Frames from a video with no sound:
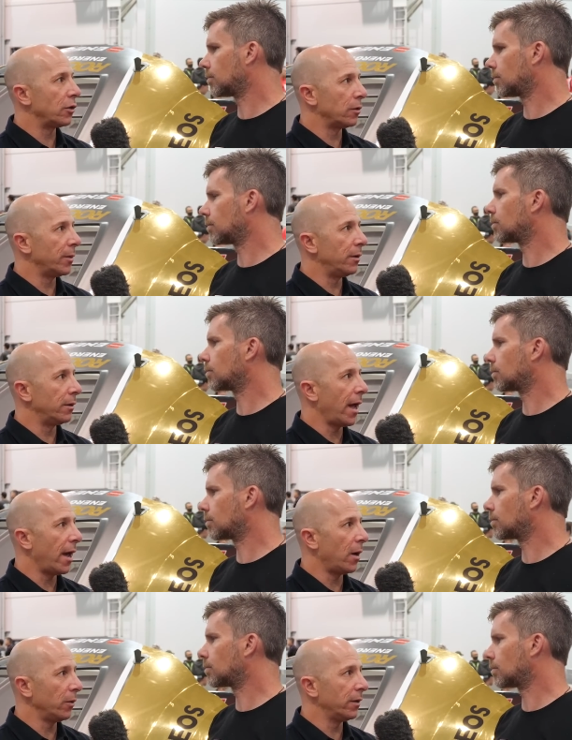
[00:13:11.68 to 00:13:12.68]
Speaker 1: turbine
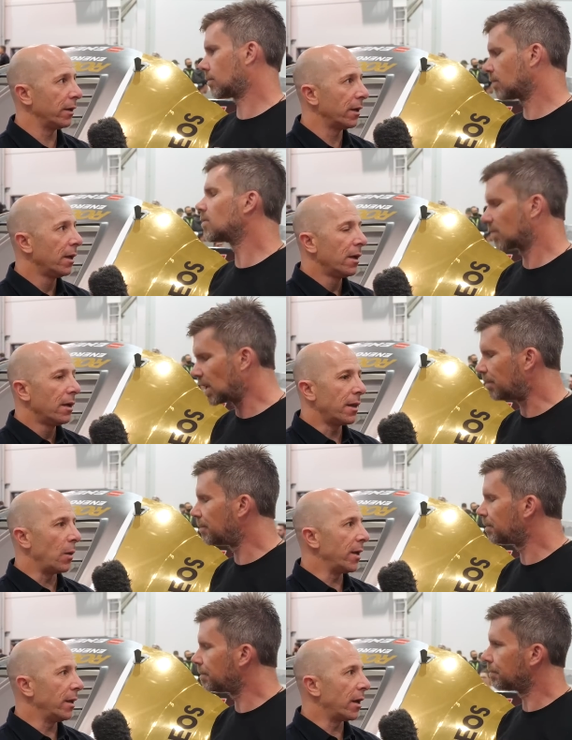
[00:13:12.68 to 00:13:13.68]
housing
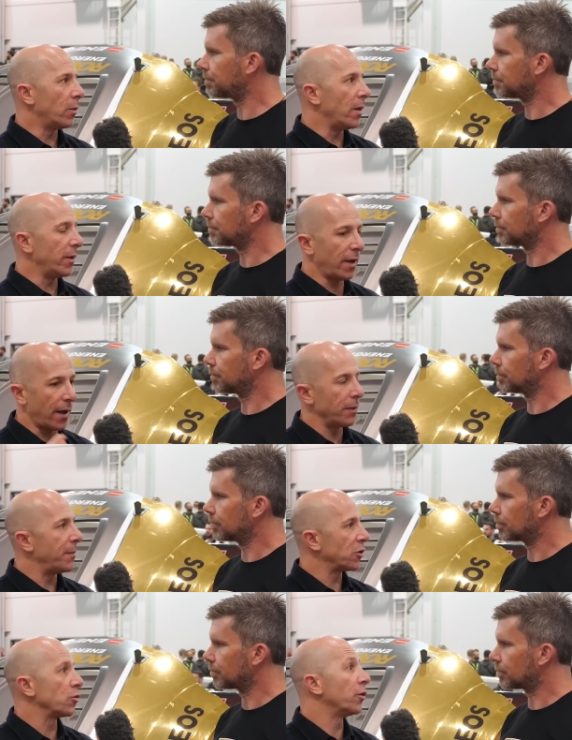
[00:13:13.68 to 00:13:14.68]
that we can get away with to have the
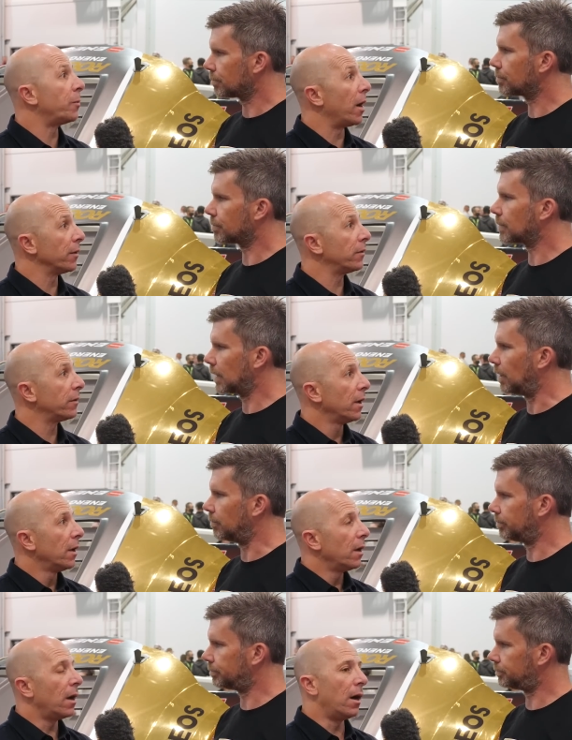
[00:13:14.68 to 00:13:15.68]
best response,
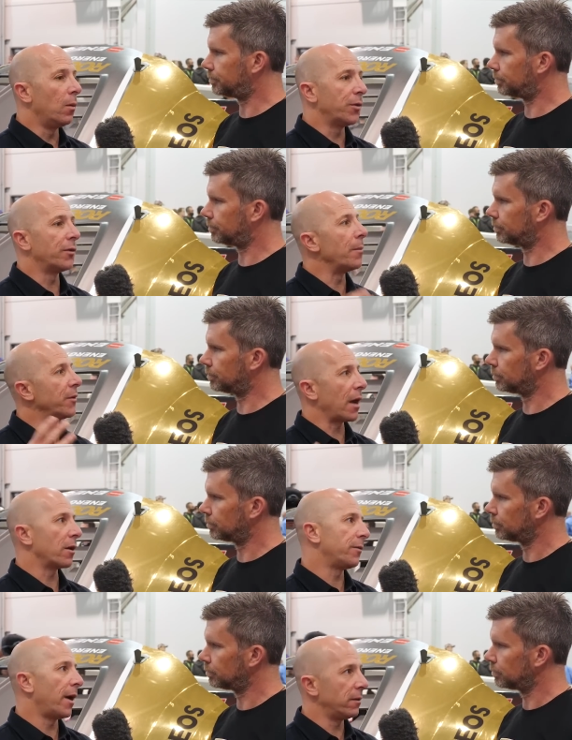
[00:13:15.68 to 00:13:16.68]
uh, with some
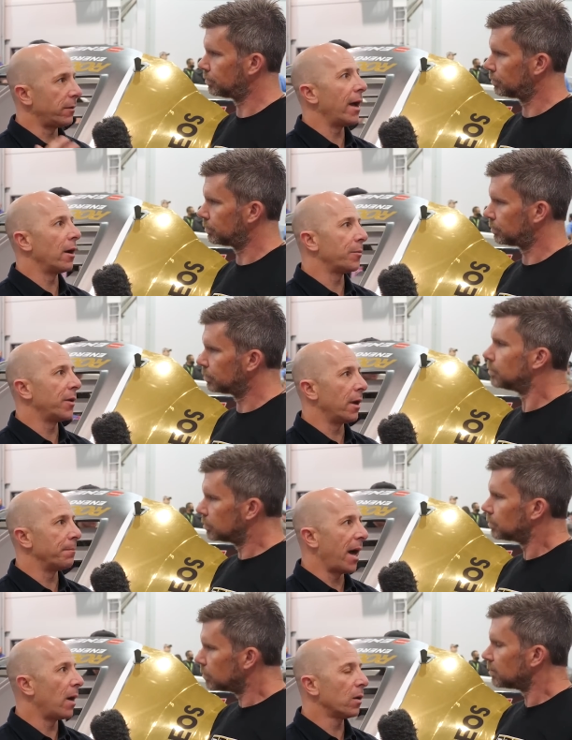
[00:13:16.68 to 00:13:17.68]
sacrifice of high
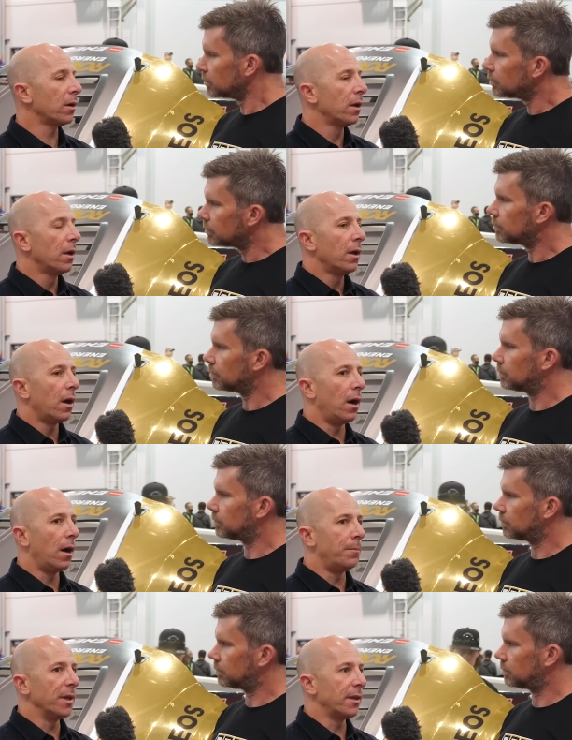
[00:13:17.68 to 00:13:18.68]
RPM power.
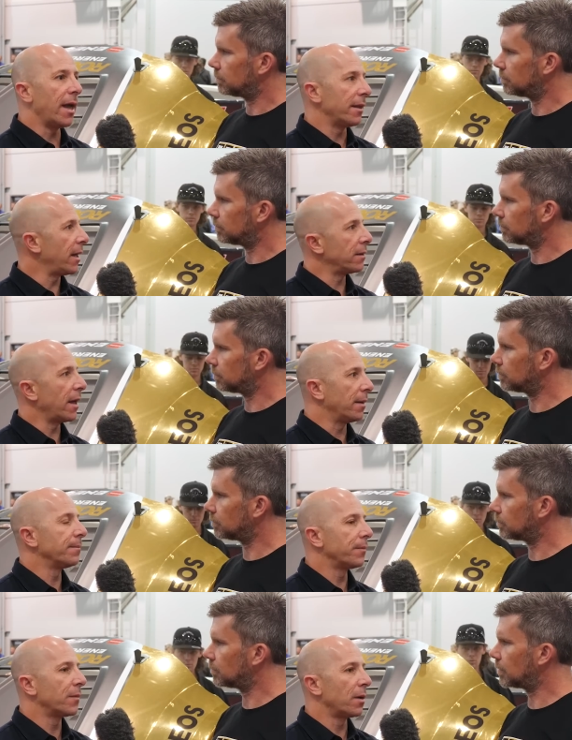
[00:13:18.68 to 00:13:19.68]
Uh, but that that that
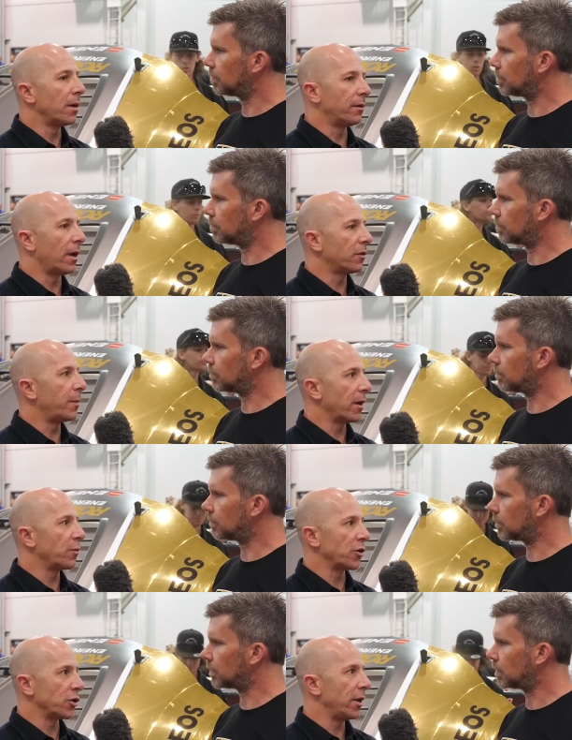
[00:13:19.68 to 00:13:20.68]
exhaust back
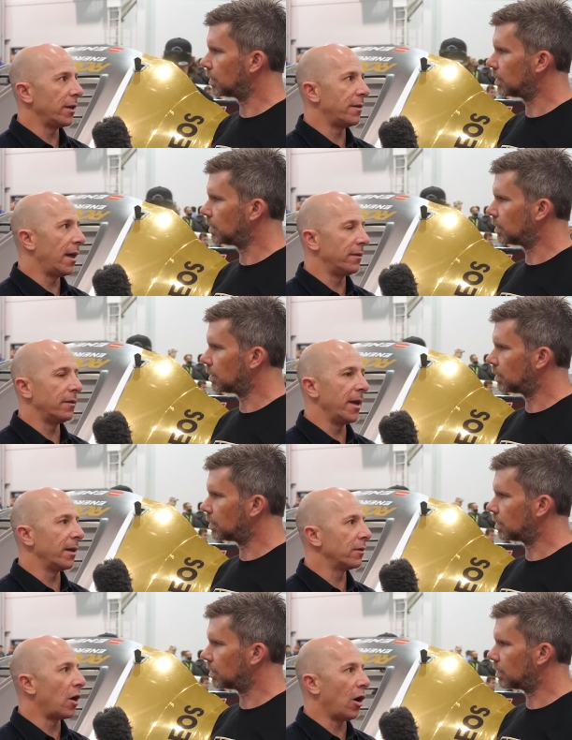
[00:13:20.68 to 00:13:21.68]
pressure tends to make
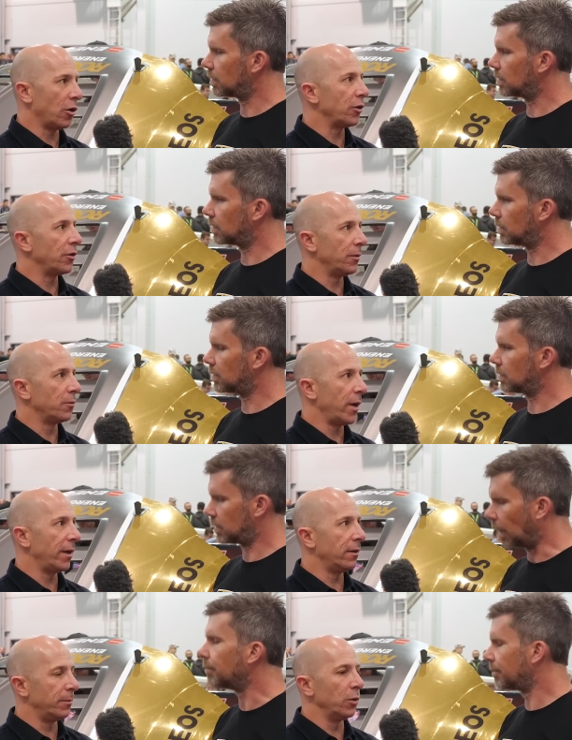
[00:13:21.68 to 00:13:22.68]
it harder to
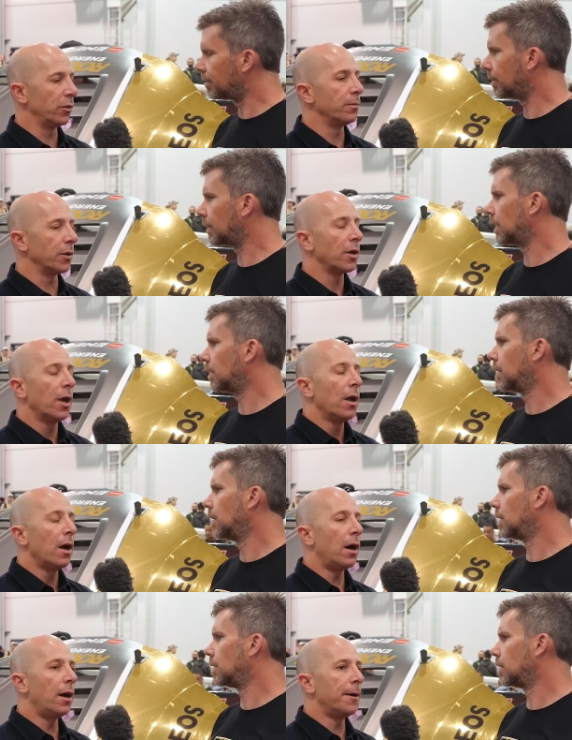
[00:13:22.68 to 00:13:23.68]
raise the boost. But
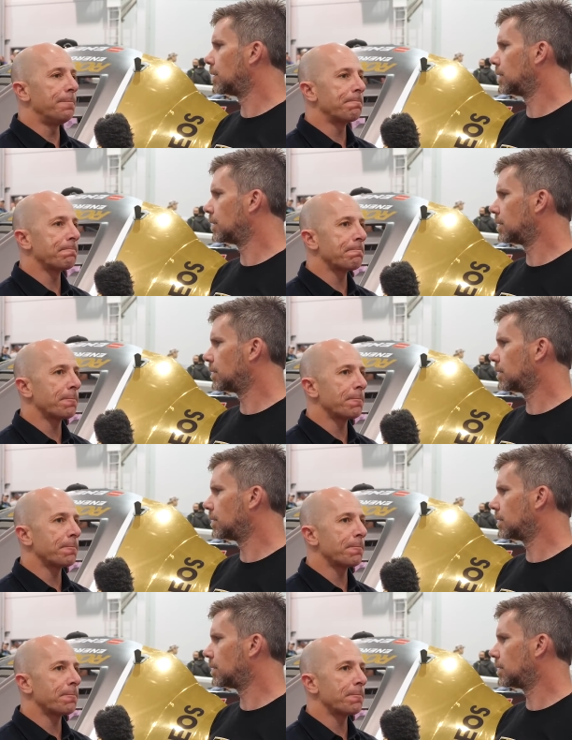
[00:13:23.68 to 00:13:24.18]
um,